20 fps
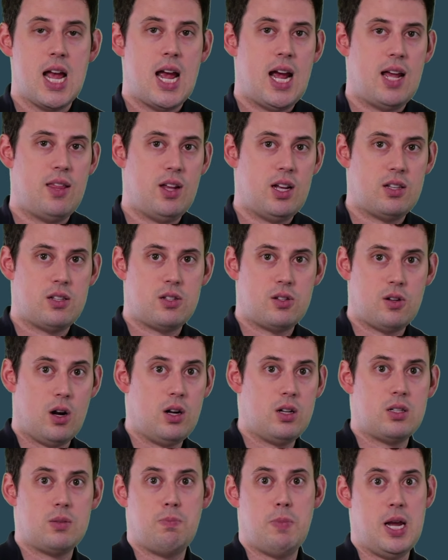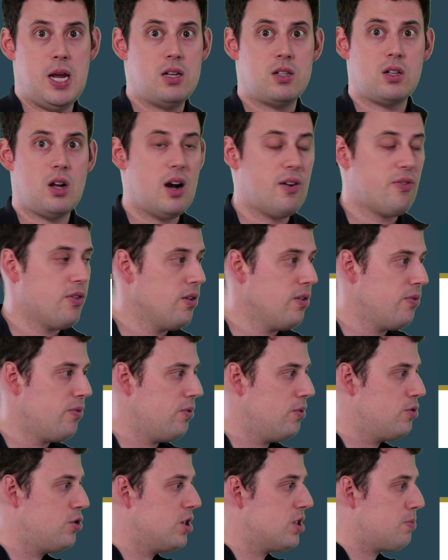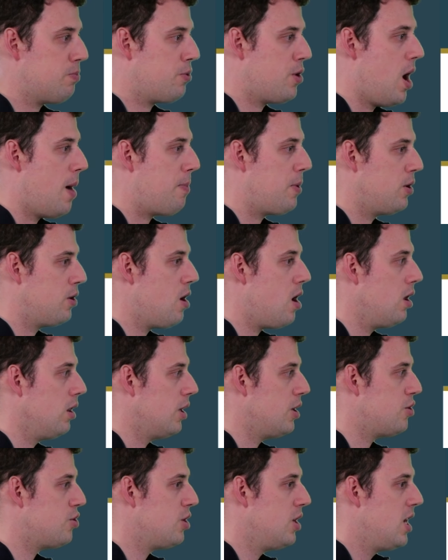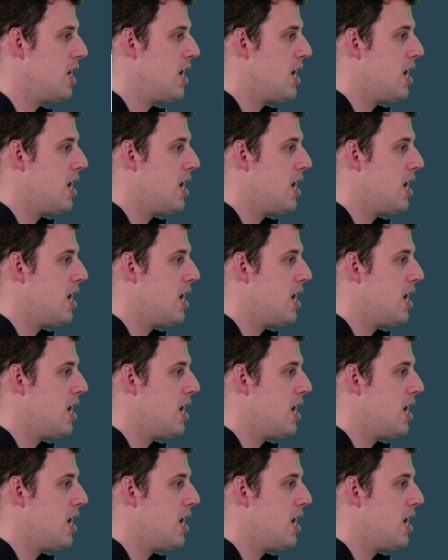And that starts based off of just proper knowledge.